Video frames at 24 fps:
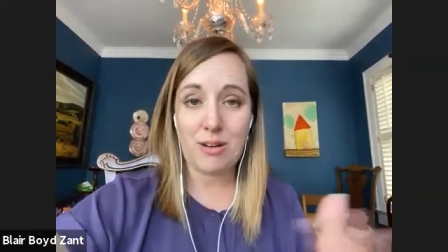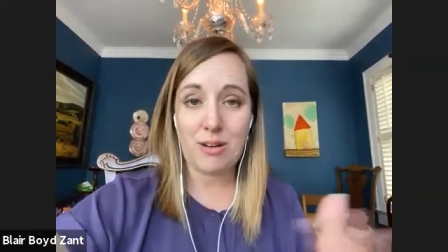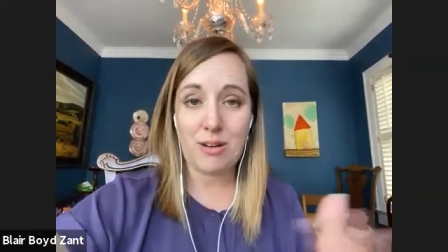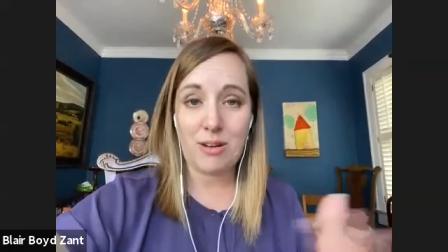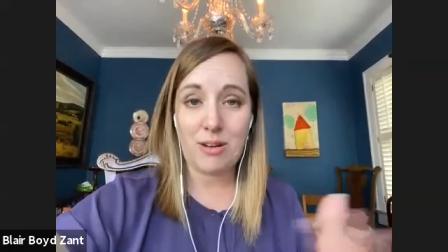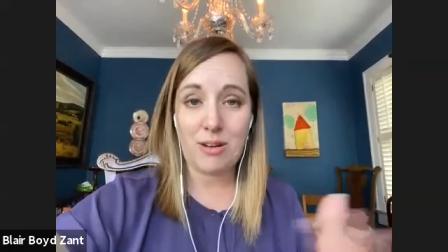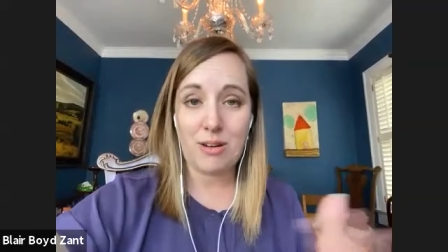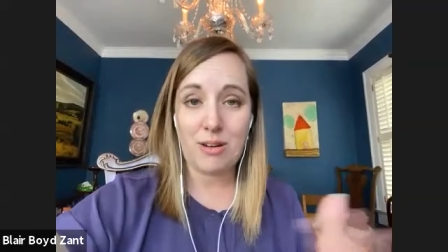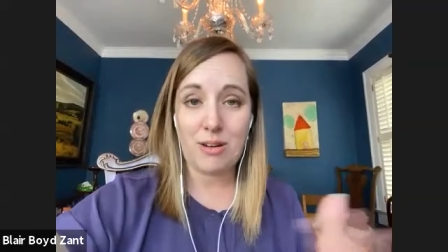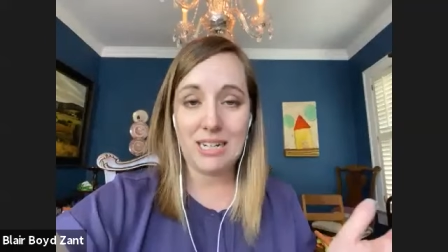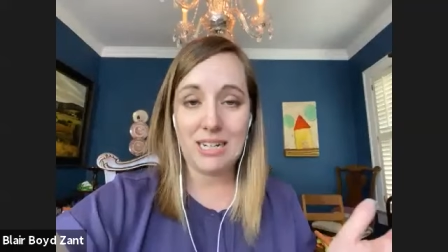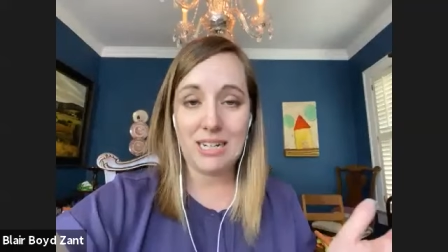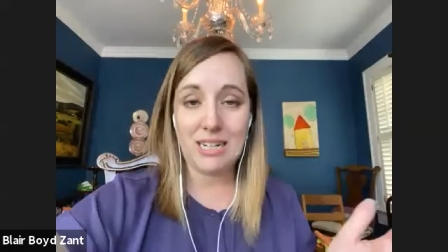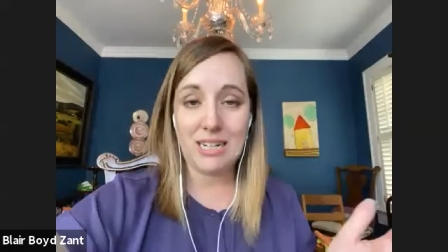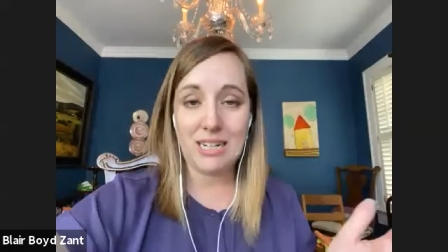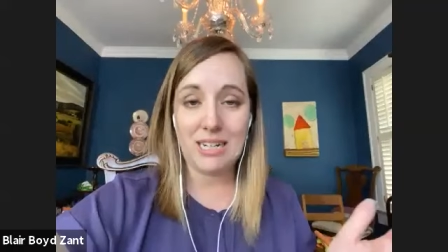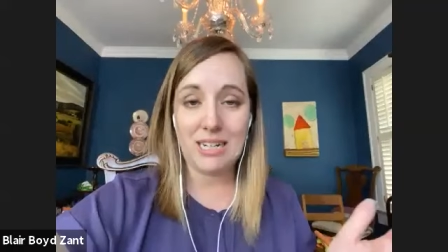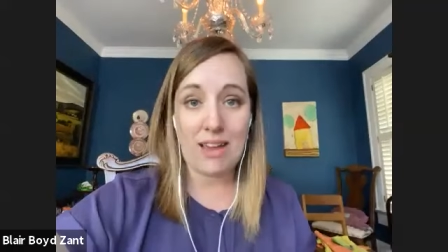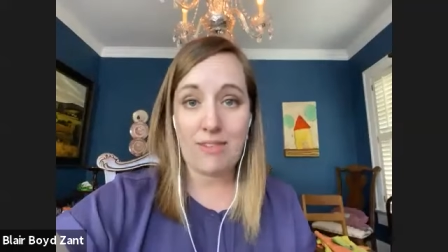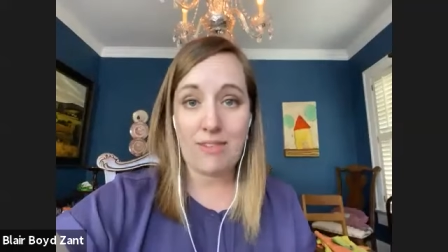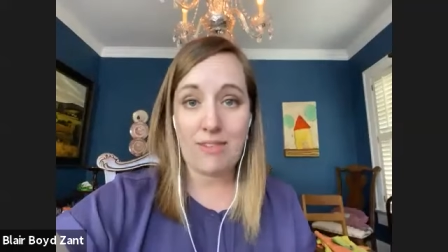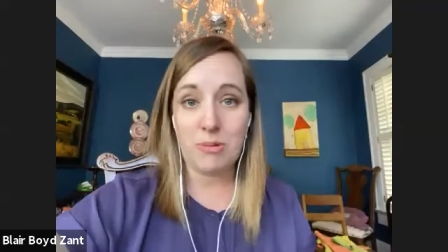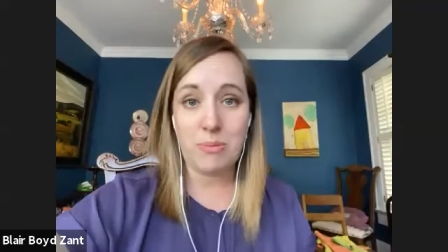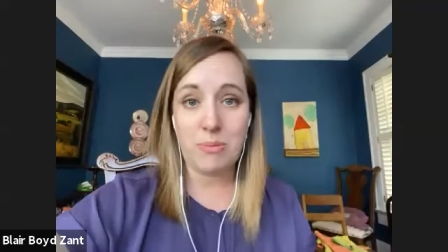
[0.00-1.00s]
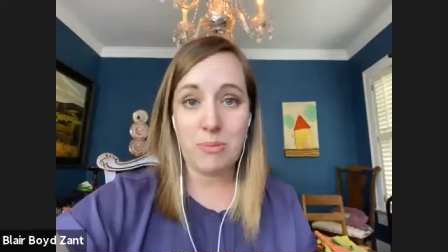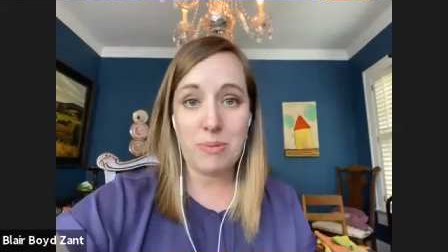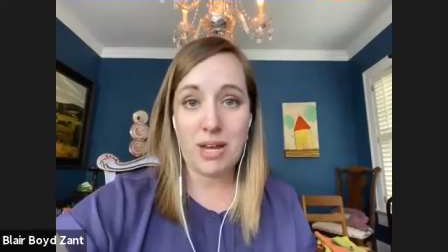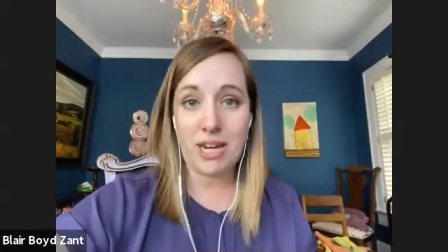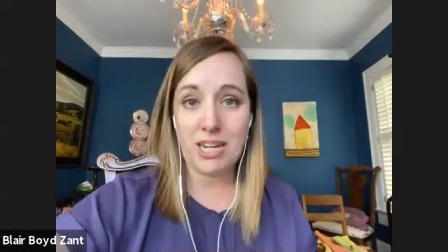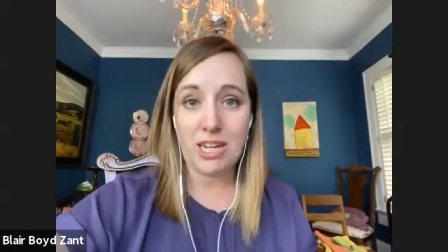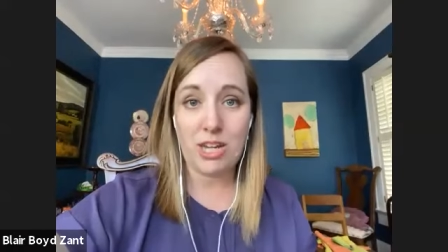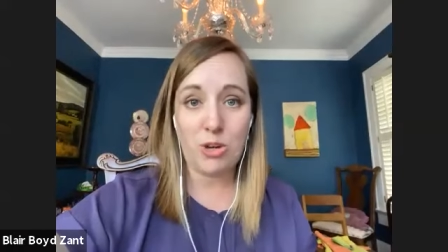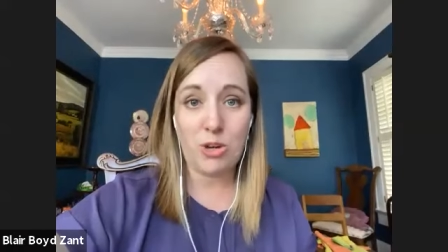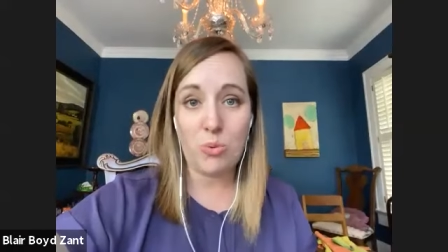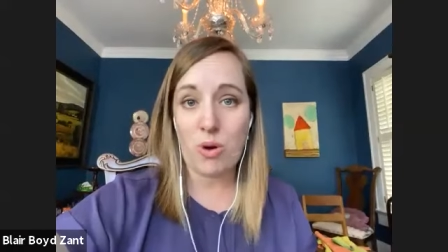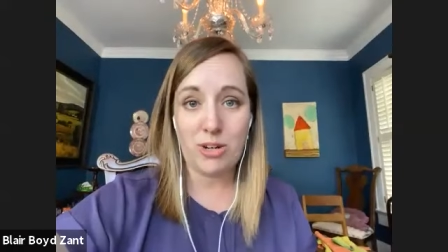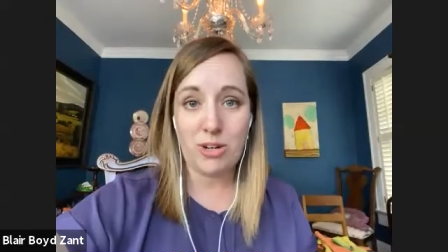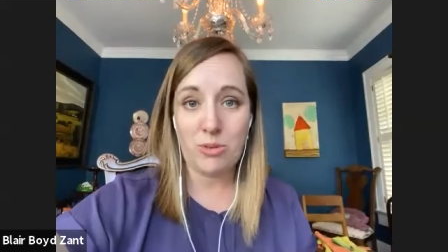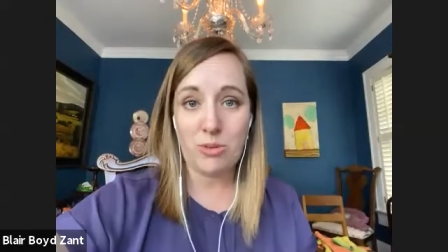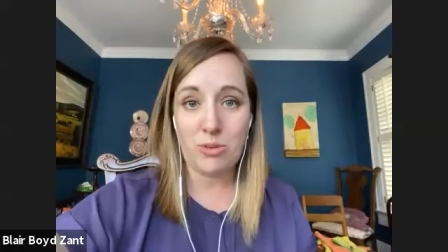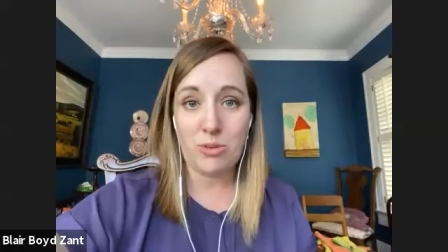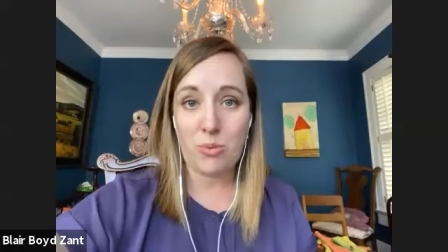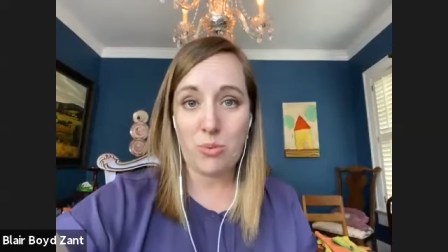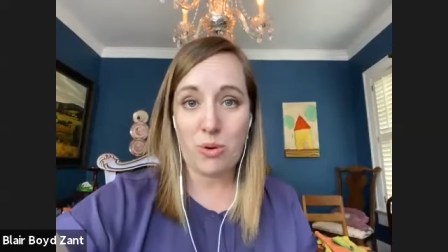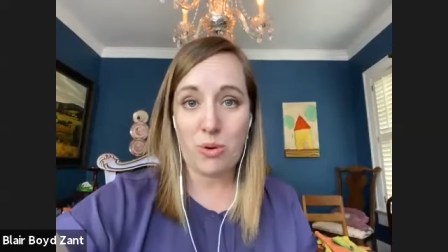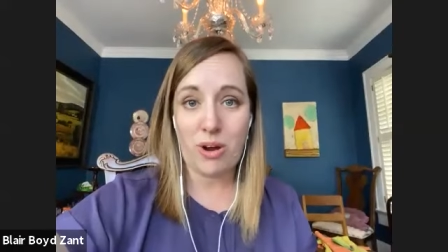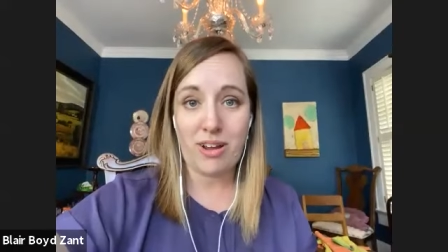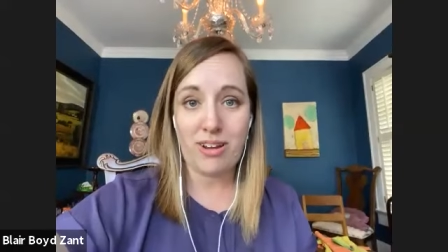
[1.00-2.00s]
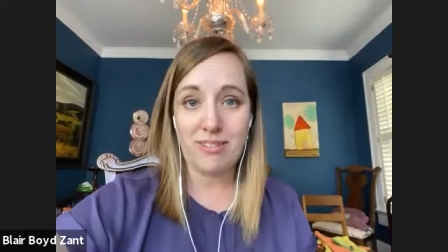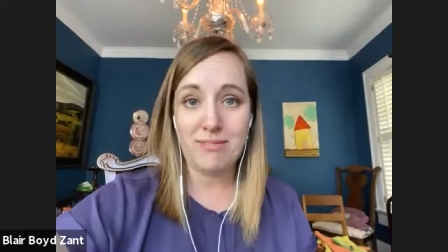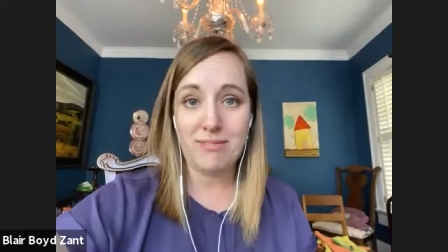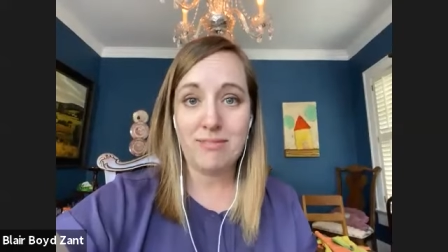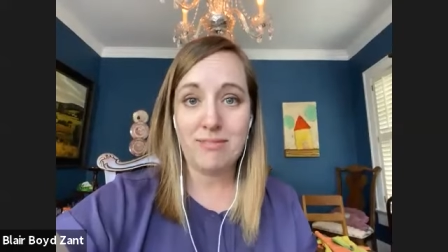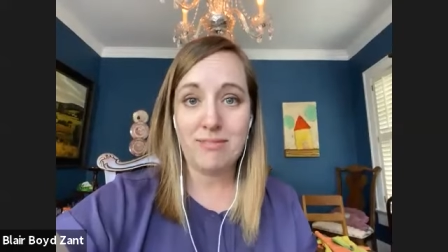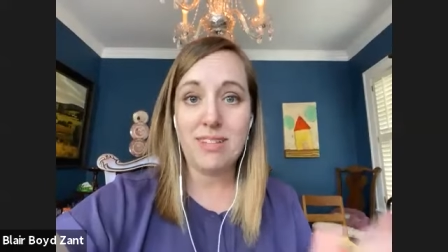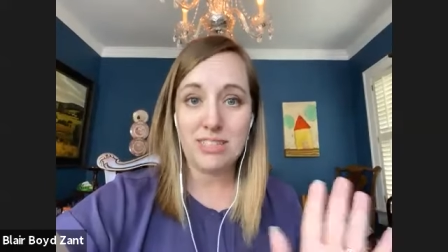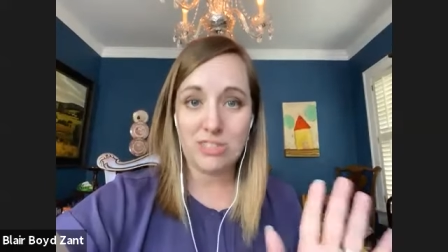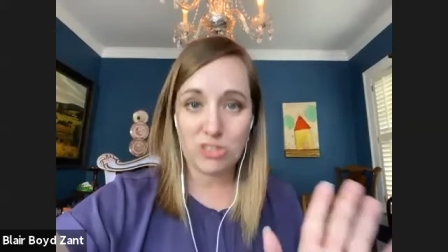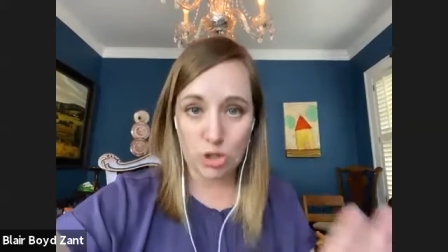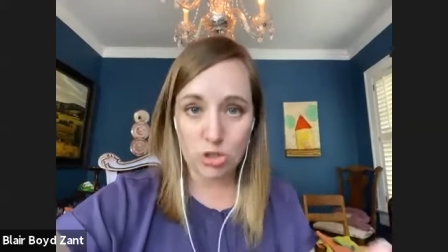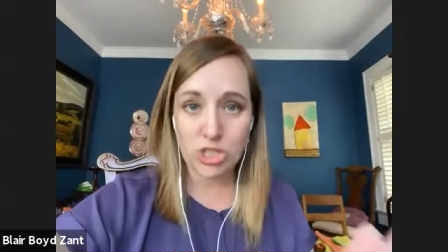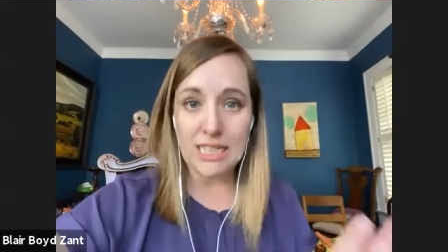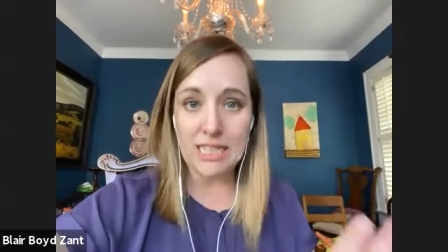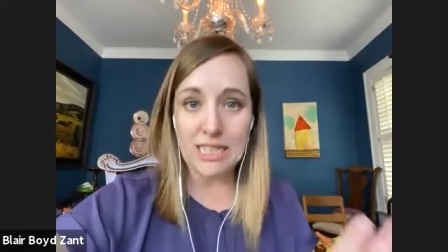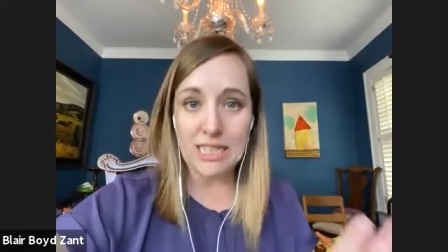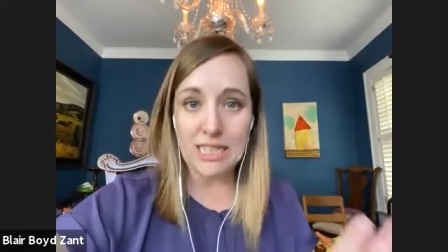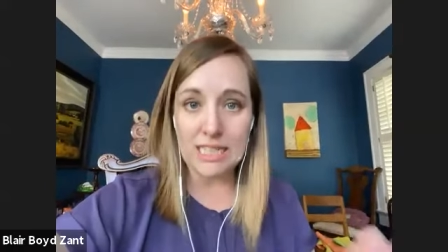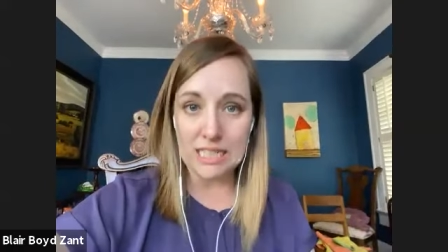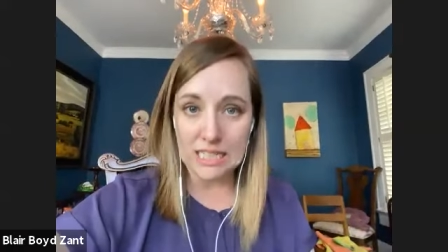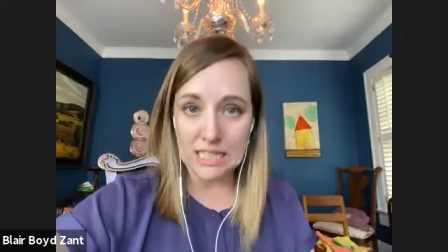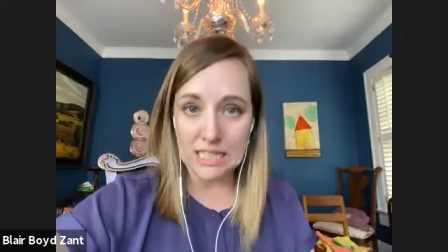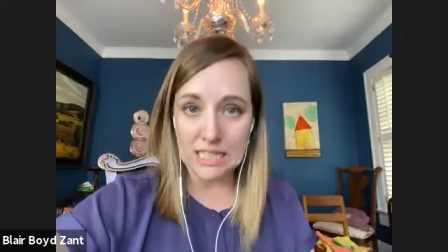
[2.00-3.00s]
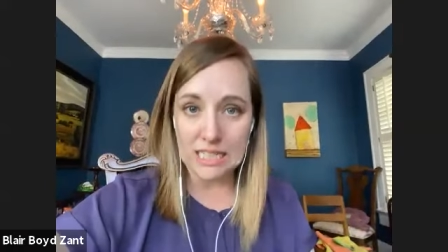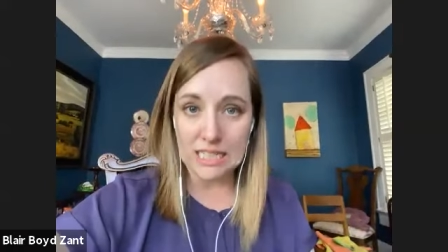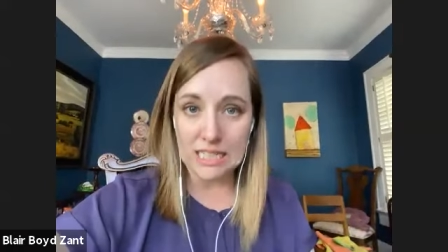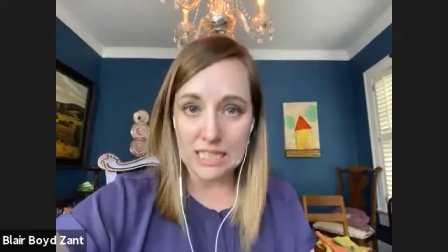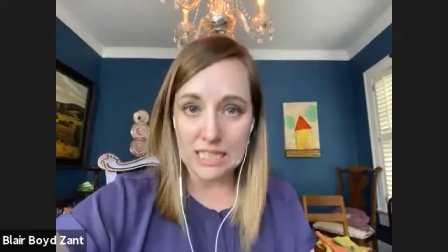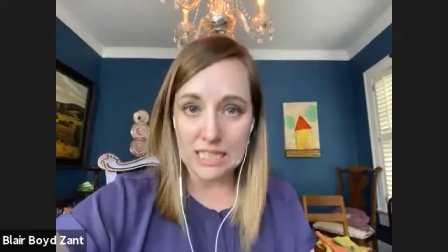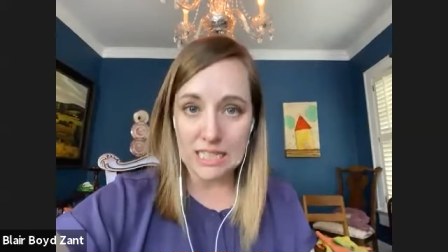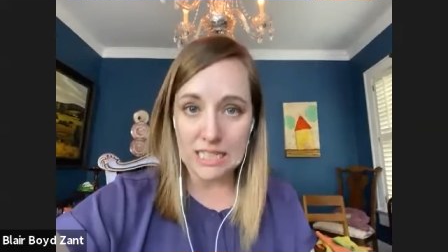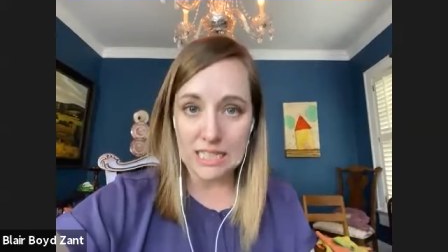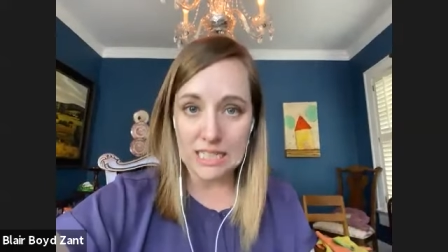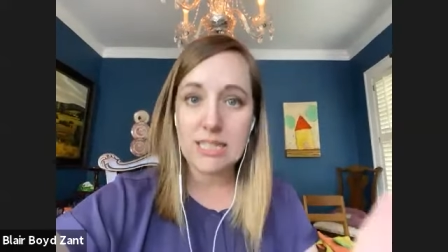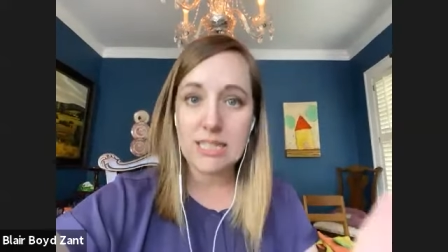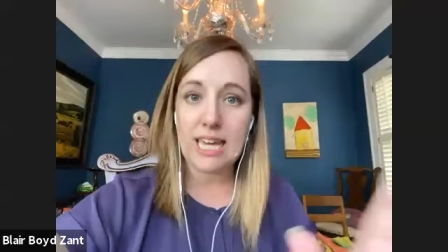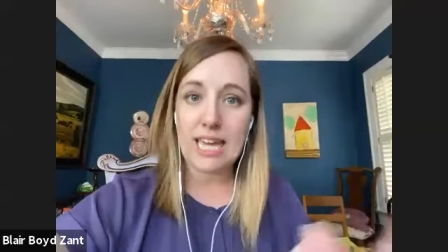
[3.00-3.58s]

kind of painted signs to everybody who wanted one, socially distant.